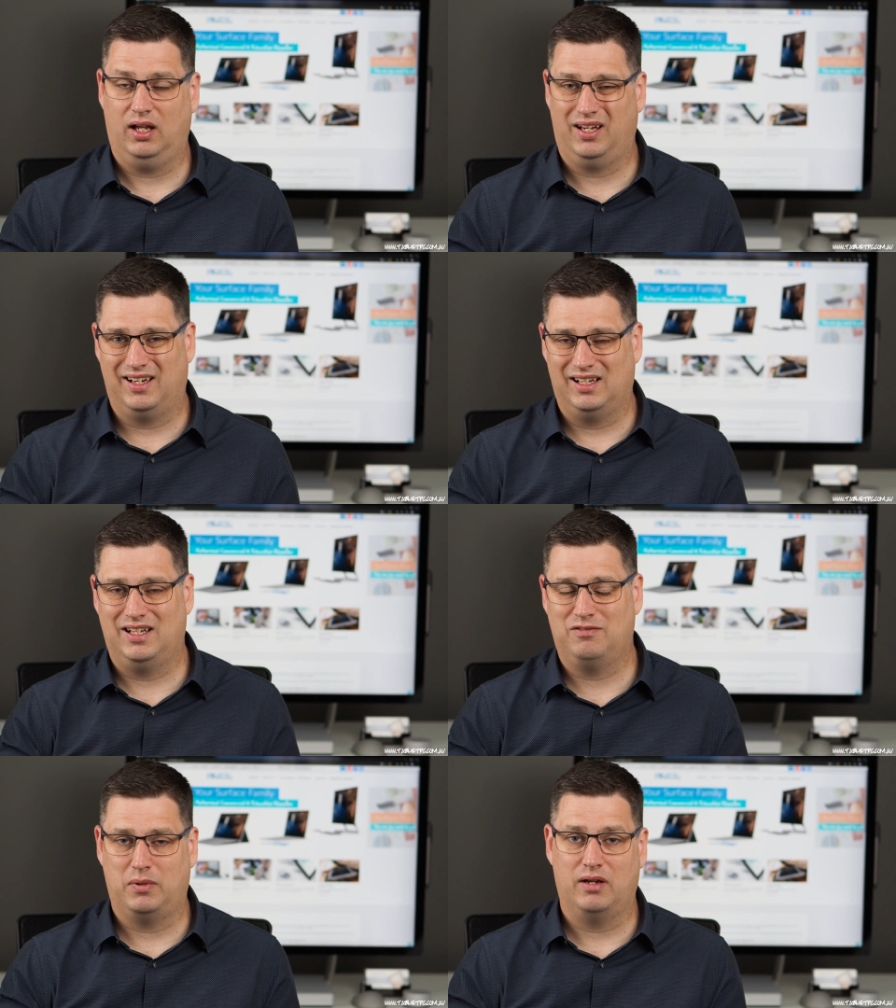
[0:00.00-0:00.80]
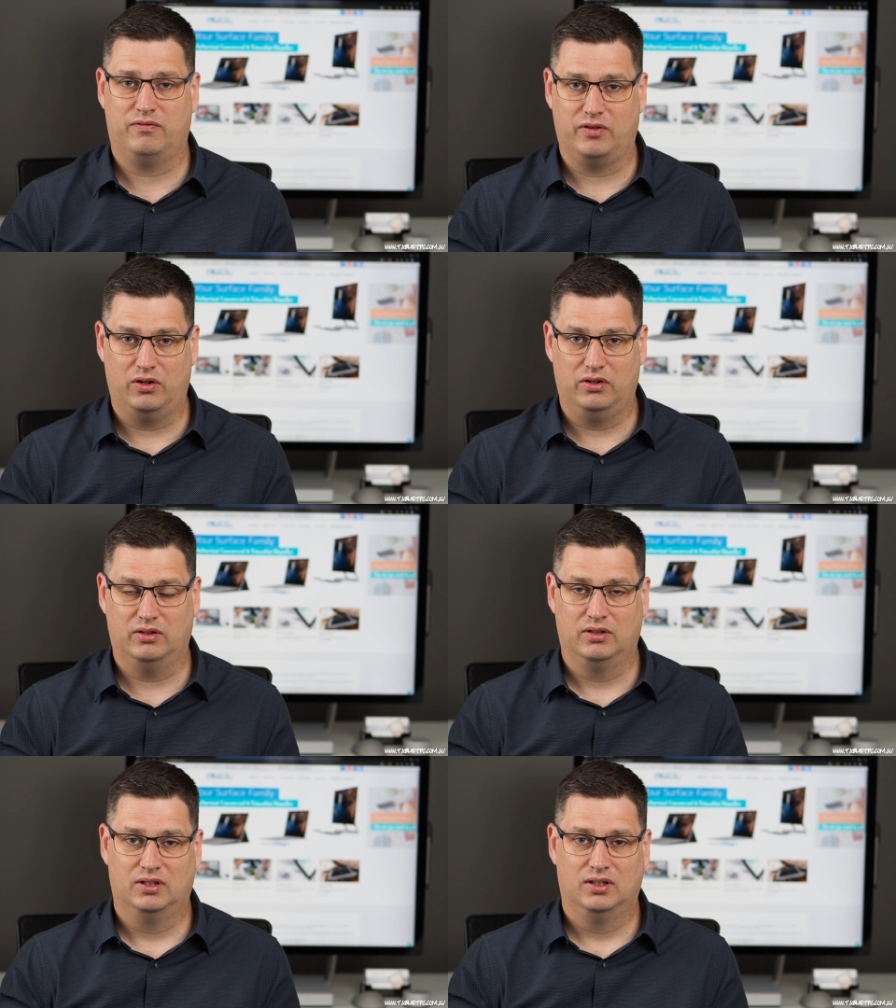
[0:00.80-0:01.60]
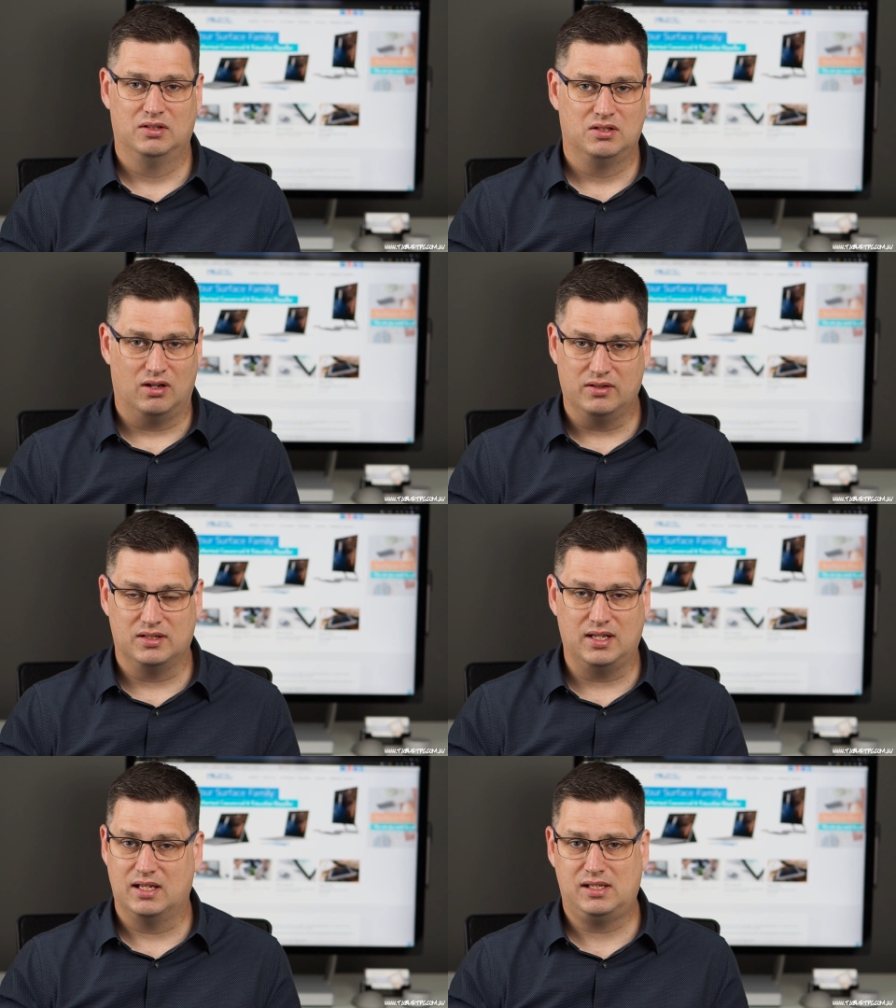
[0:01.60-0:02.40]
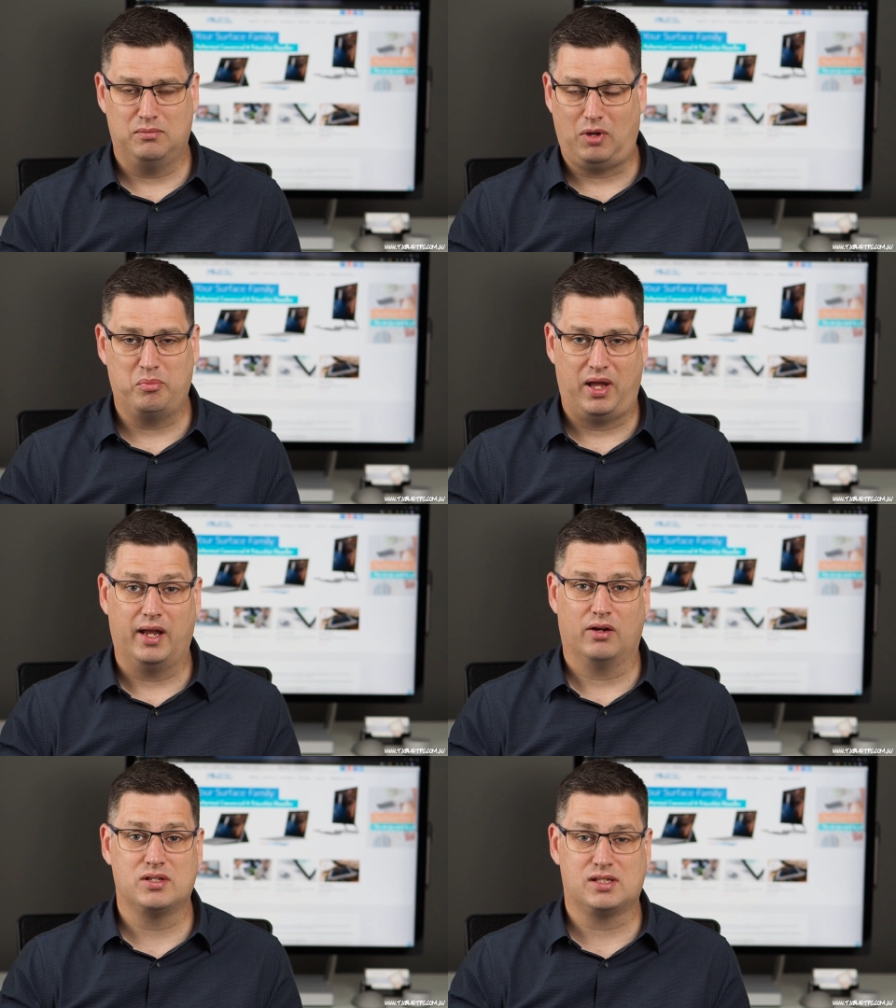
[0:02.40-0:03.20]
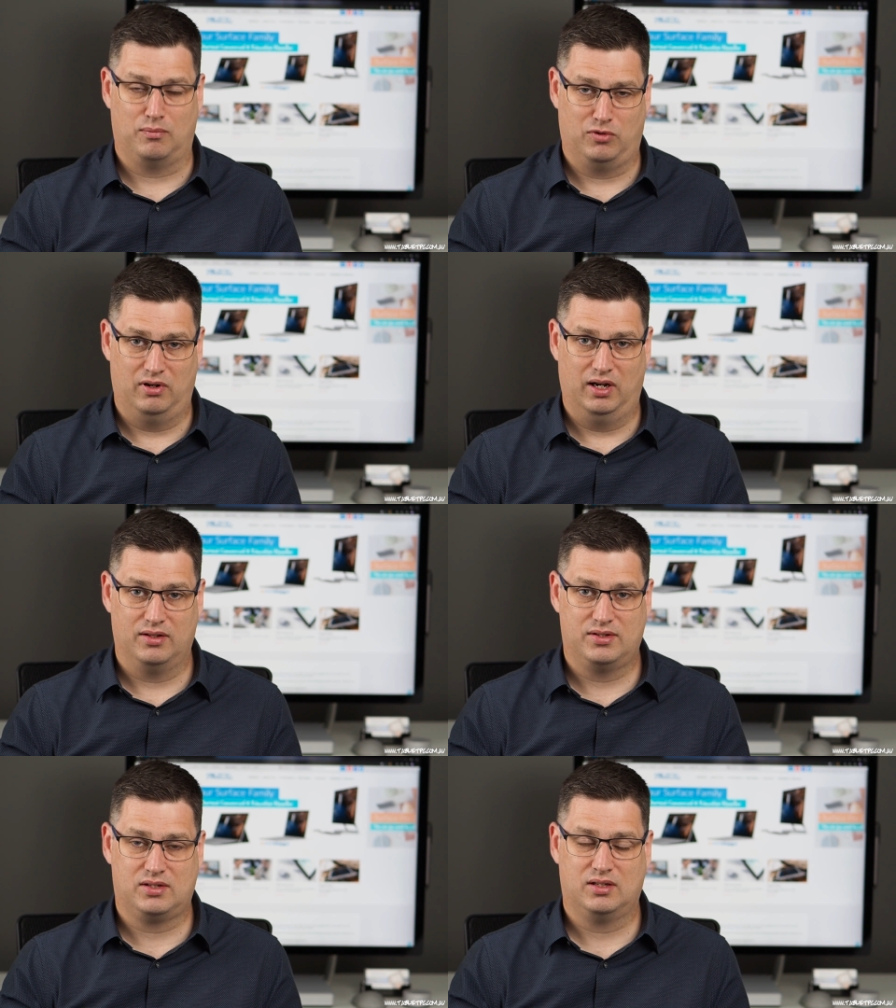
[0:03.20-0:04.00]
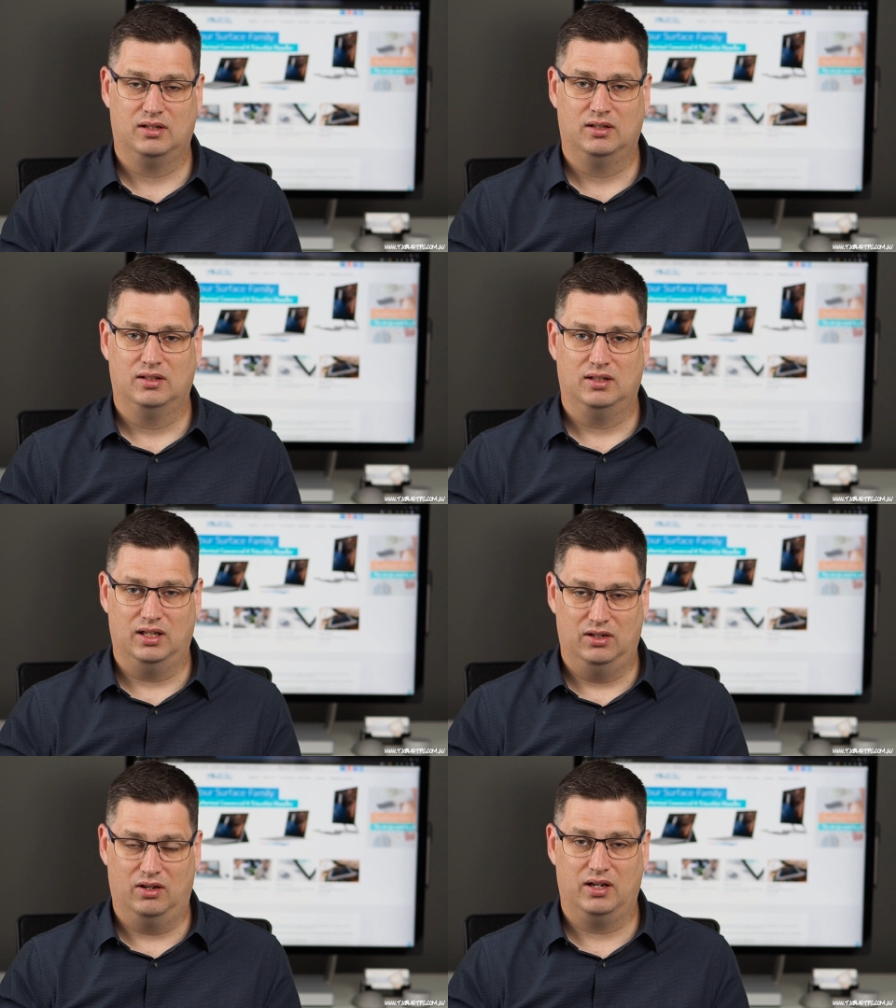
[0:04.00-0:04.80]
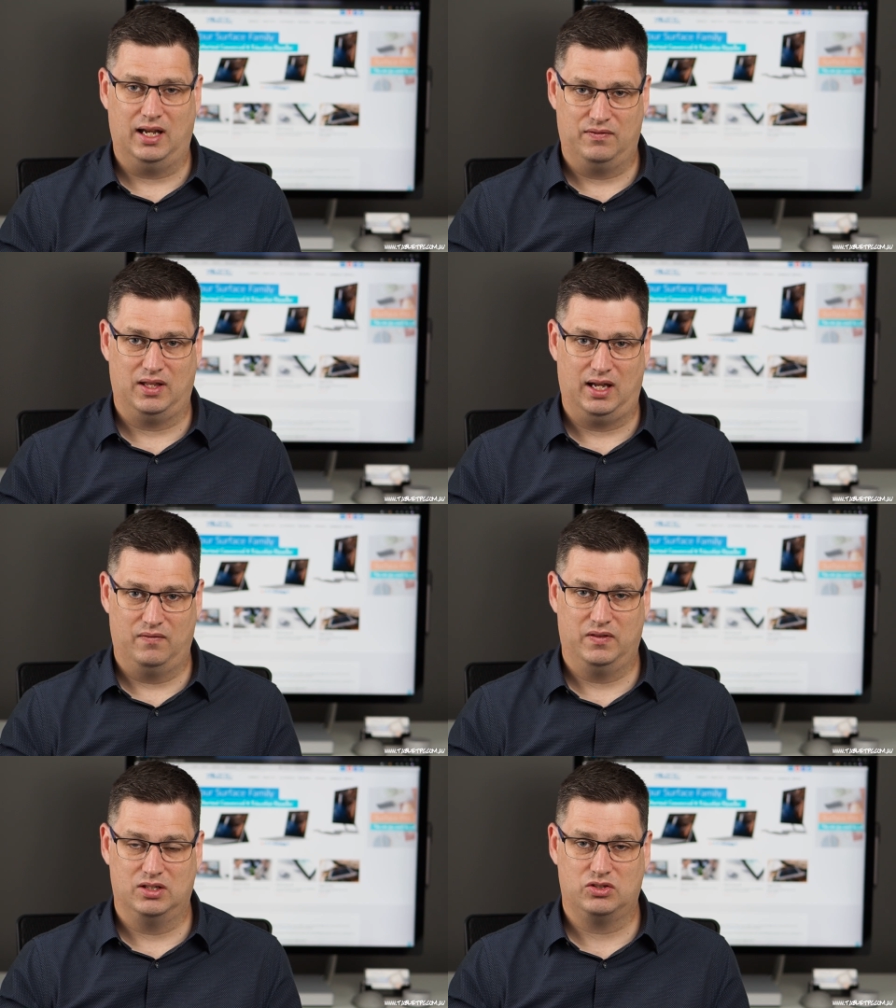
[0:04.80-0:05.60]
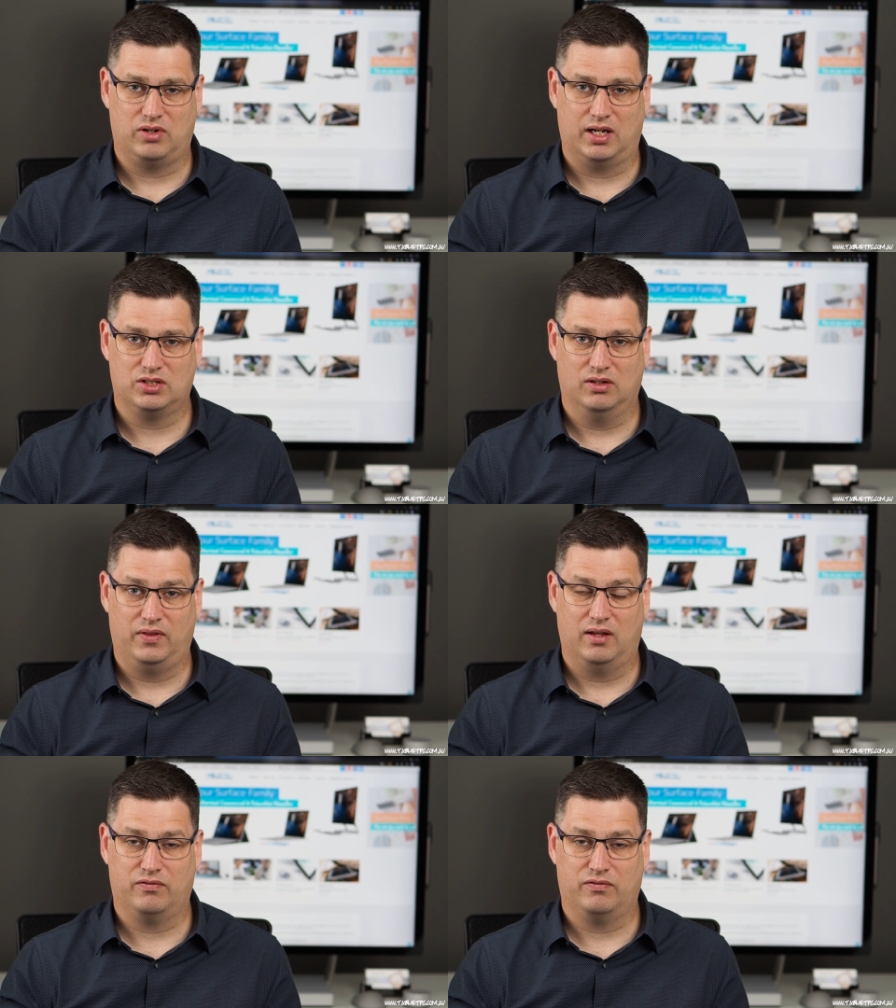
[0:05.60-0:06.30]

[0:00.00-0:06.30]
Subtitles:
I can leave my phone on the desk, in my bag, or somewhere else and not have to have the distraction of that